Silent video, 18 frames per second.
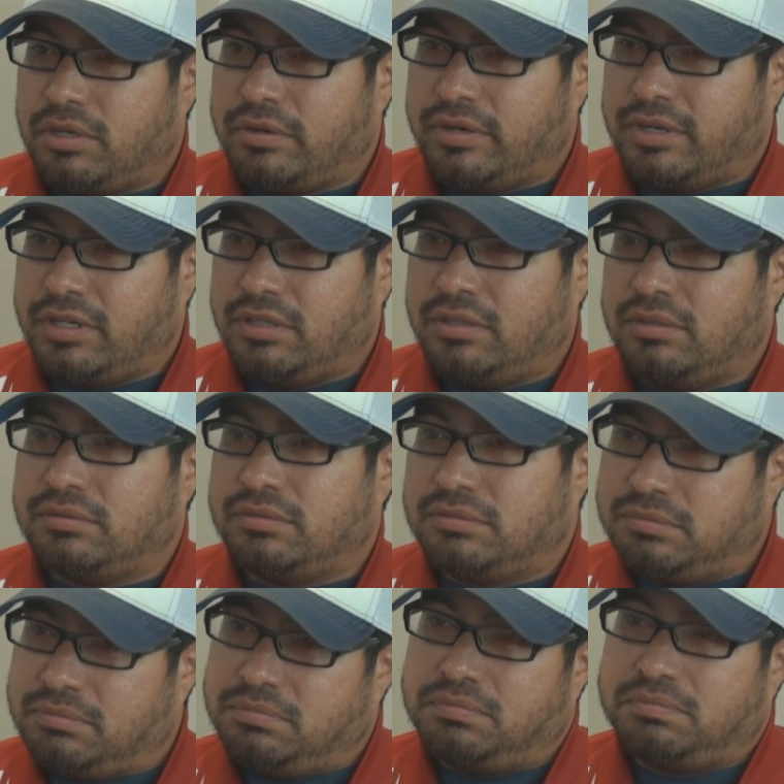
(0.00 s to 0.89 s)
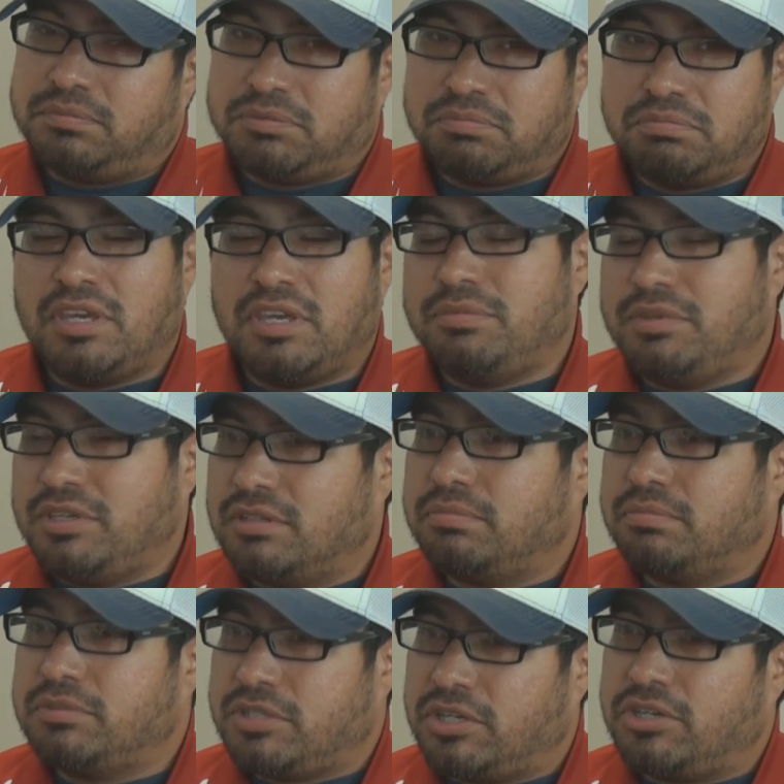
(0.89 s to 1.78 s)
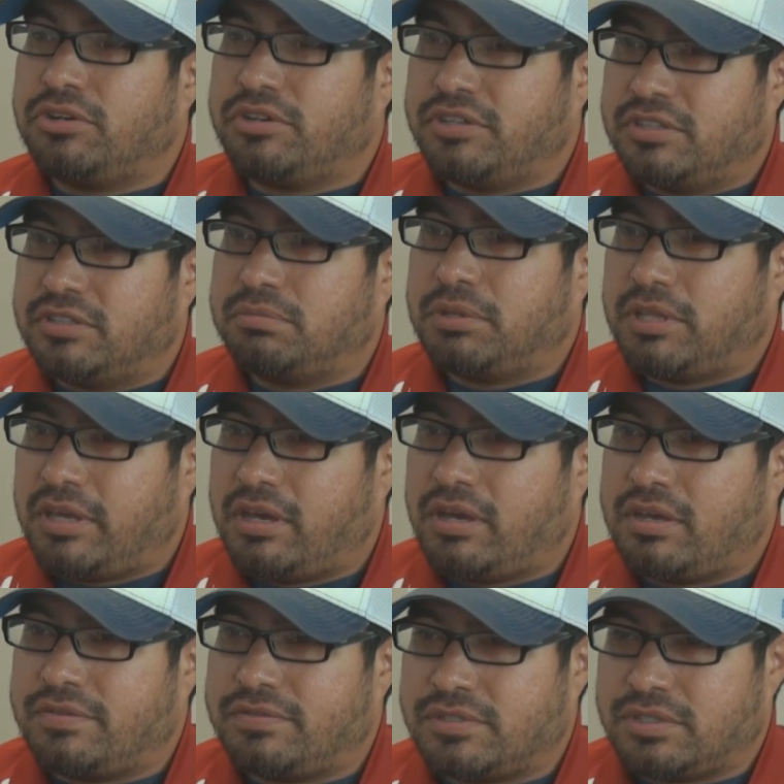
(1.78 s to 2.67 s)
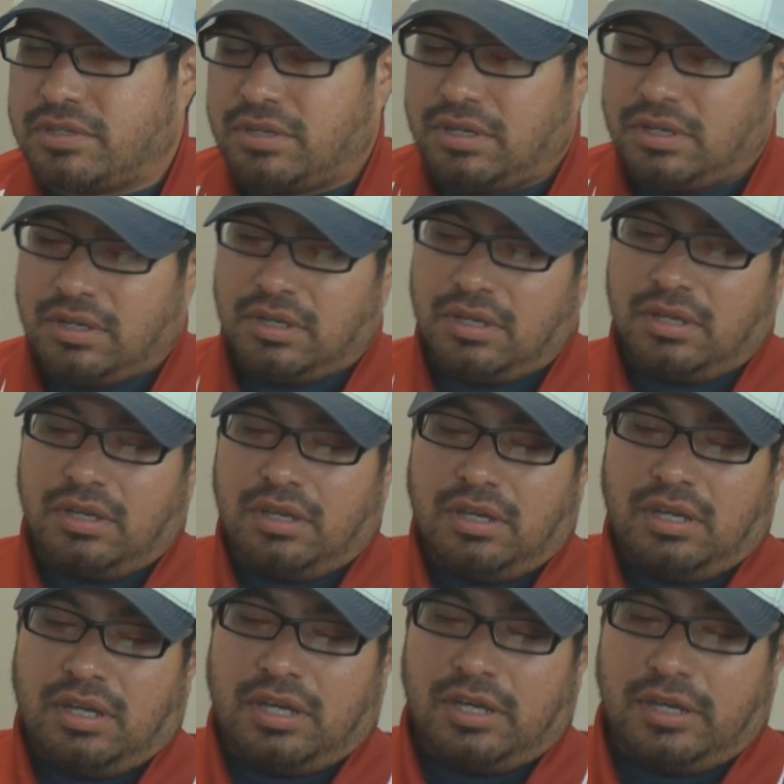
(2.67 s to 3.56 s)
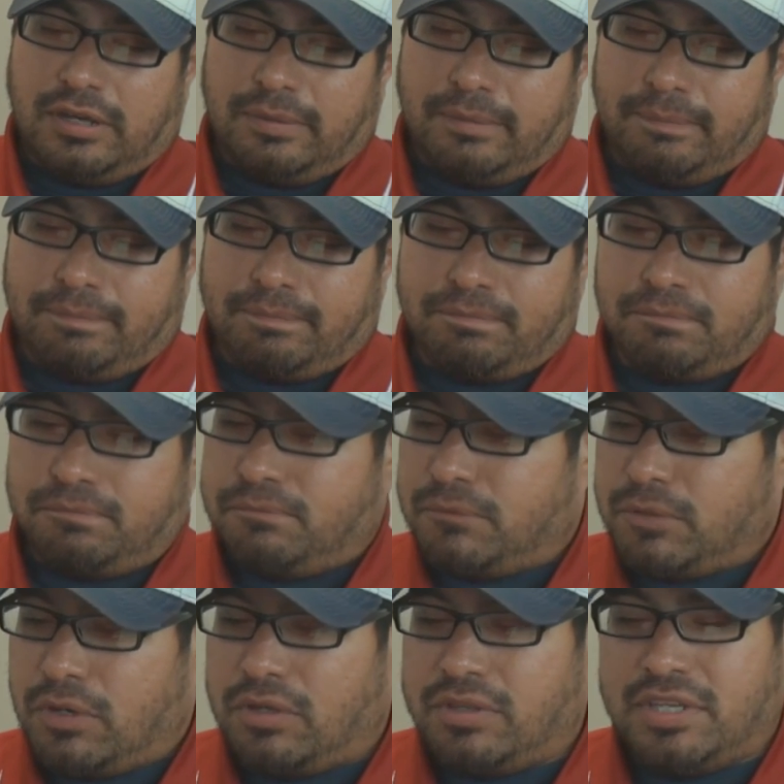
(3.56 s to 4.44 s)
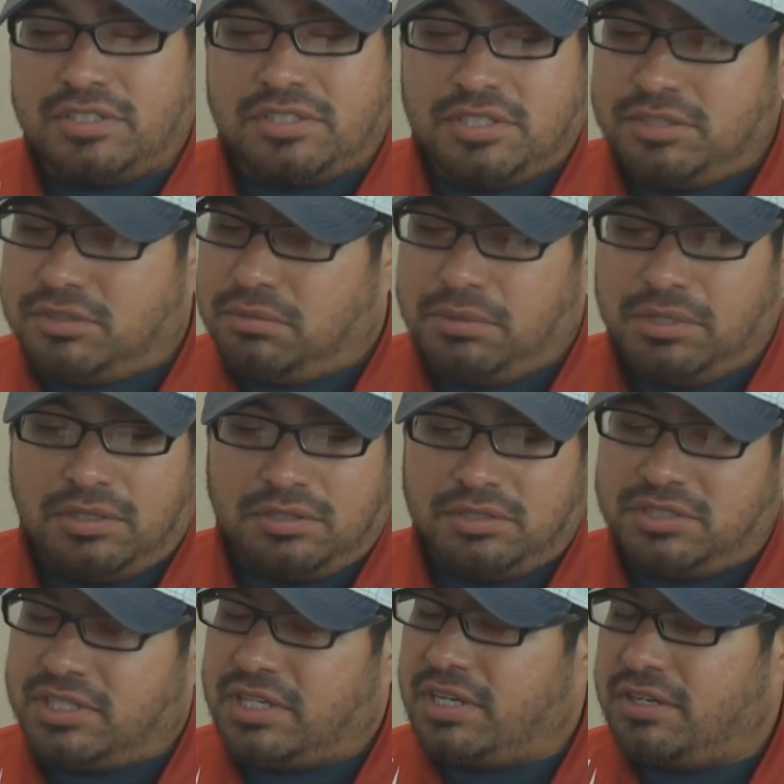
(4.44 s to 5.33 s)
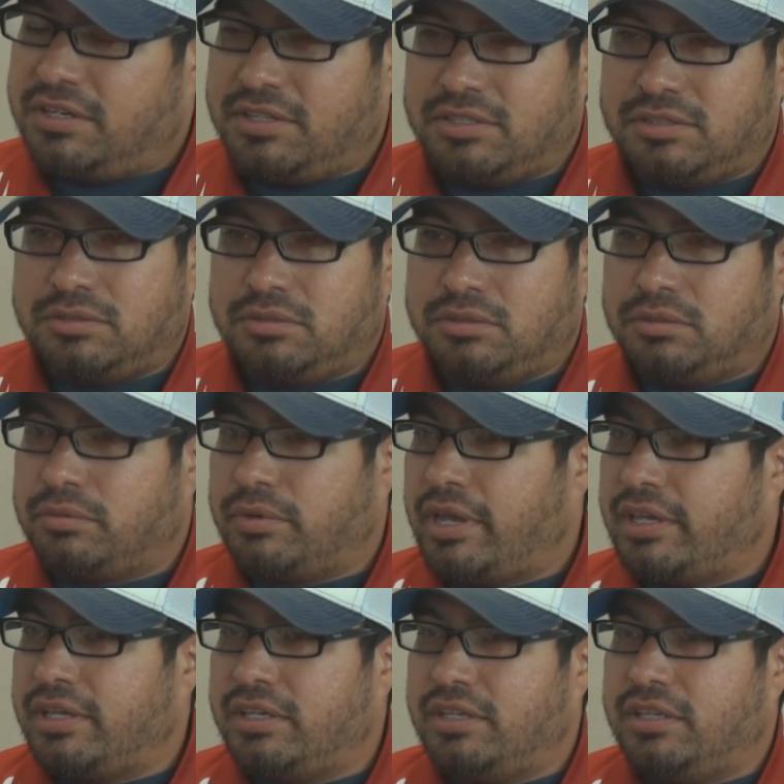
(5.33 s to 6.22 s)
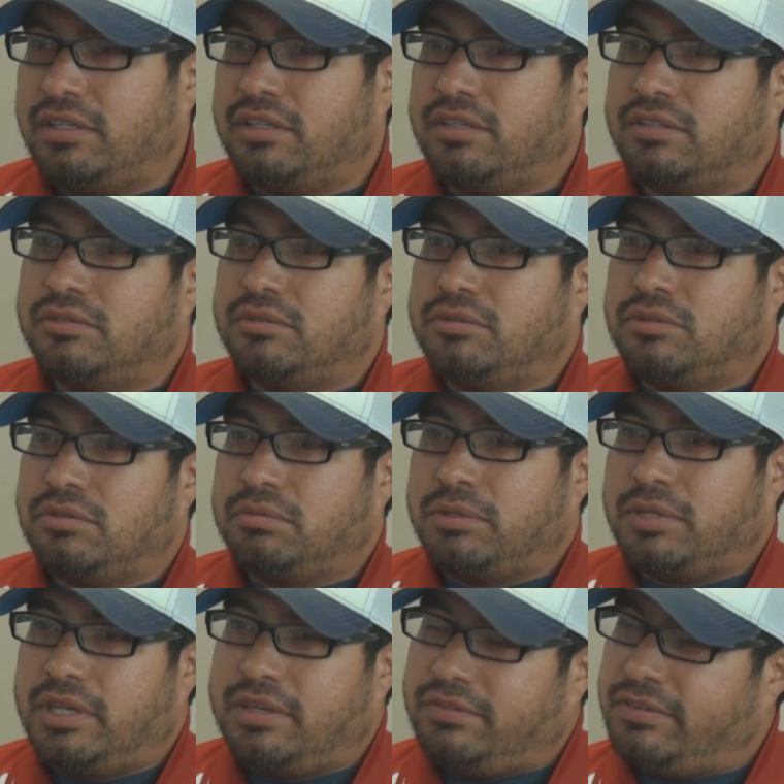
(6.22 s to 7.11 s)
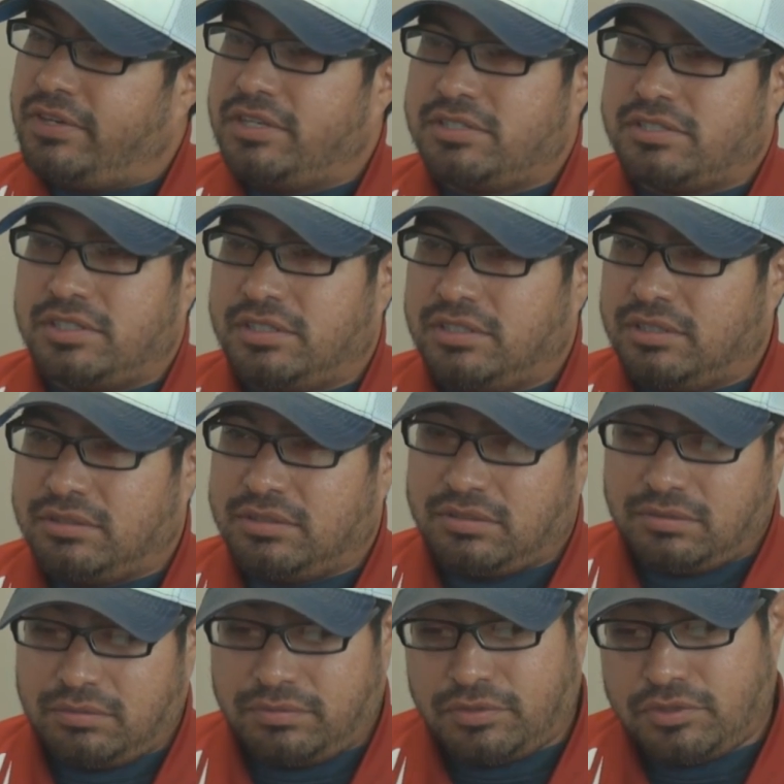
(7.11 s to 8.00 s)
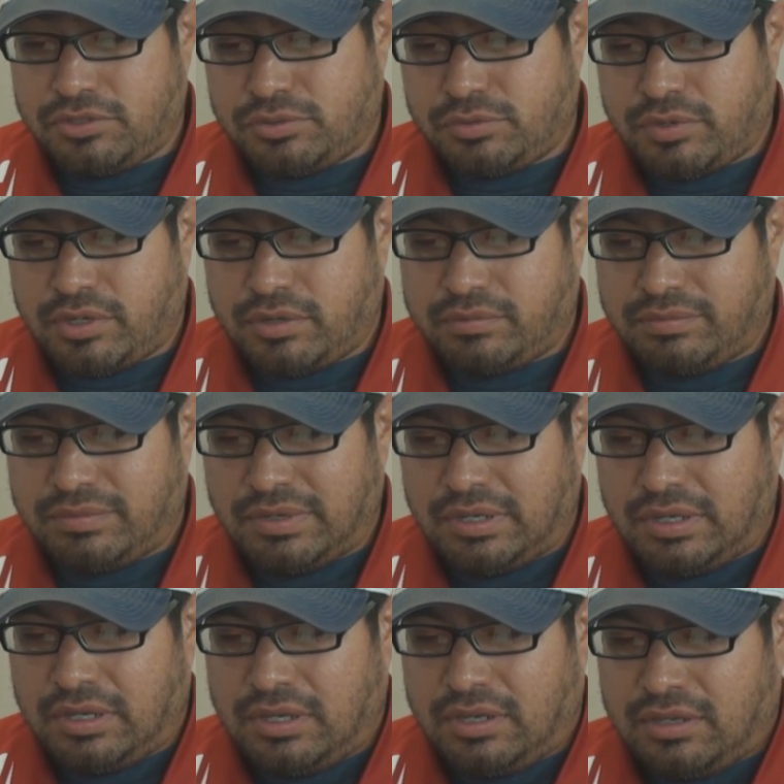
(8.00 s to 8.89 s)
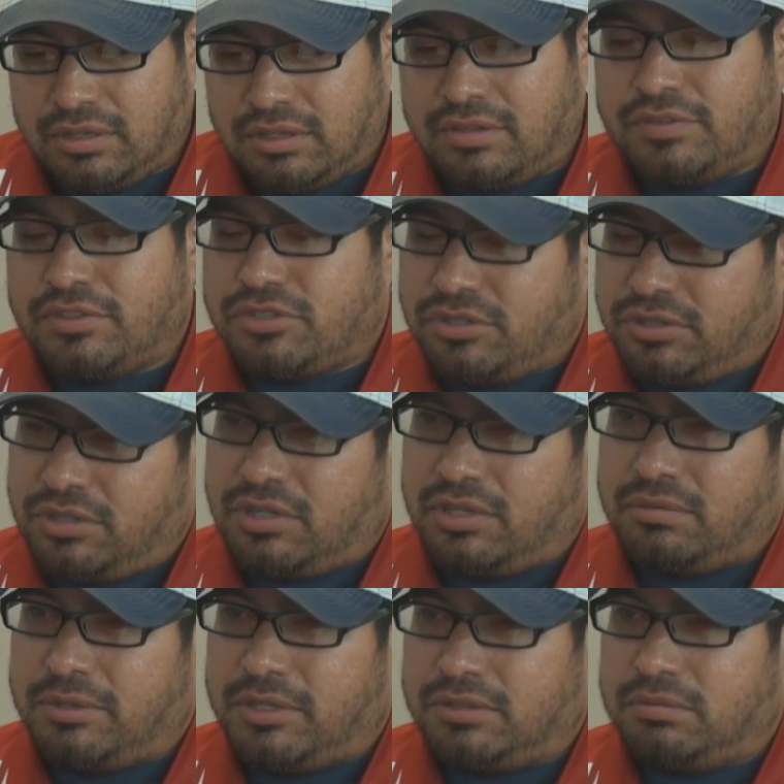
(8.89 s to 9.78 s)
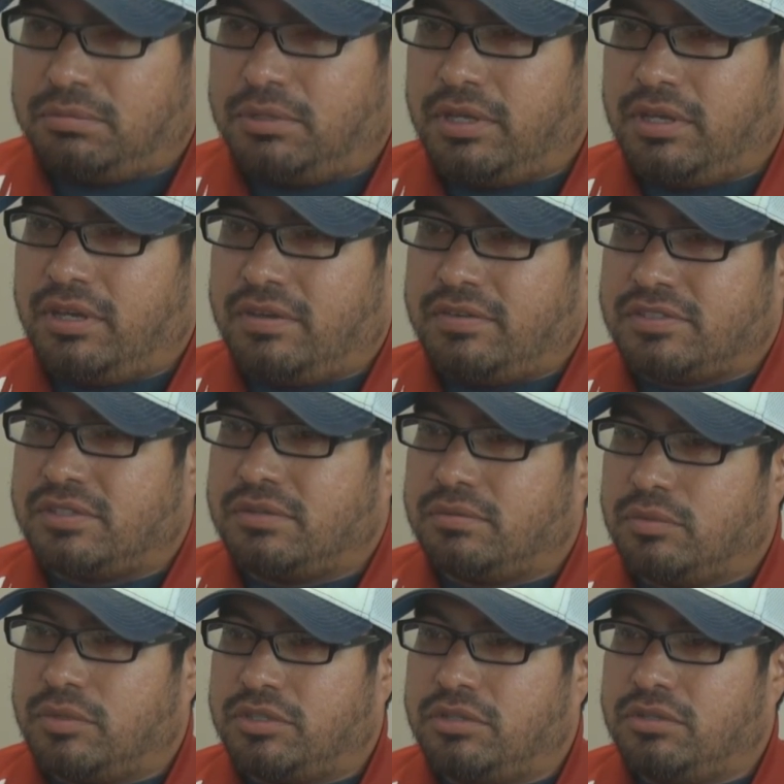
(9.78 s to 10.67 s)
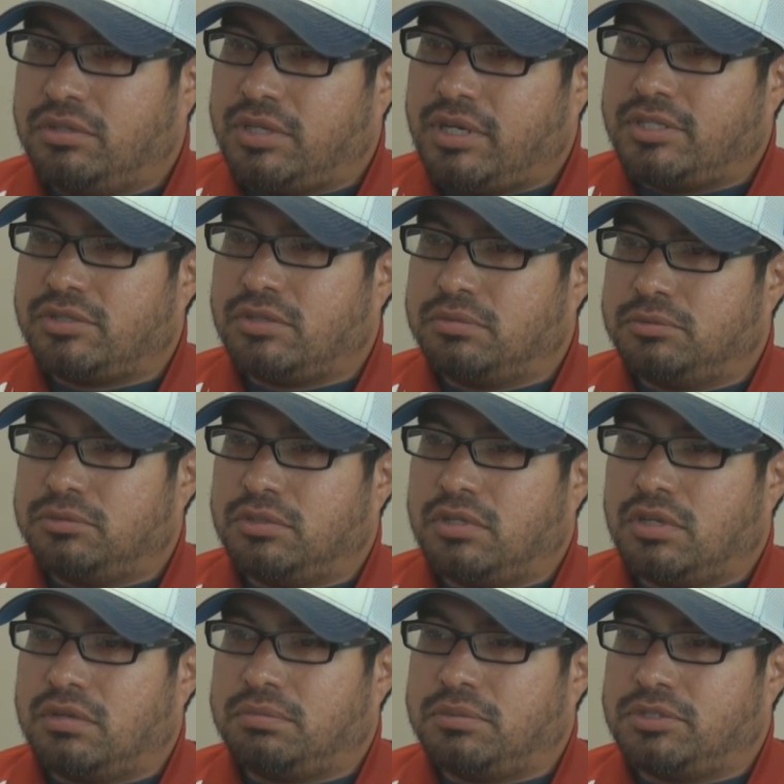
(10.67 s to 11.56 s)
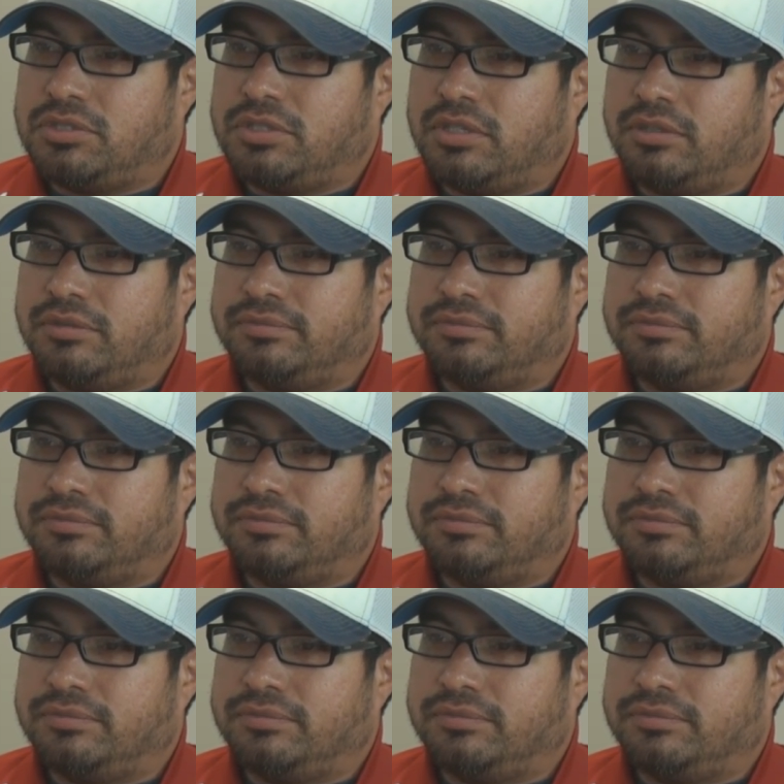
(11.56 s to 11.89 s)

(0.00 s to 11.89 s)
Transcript: already maybe in the, secured in the playoffs. Mm-hmm. um, All that's need to be decided is your ranking and who you're play facing in the first round. Give us your thought about the playoffs and what you guys hope to accomplish there.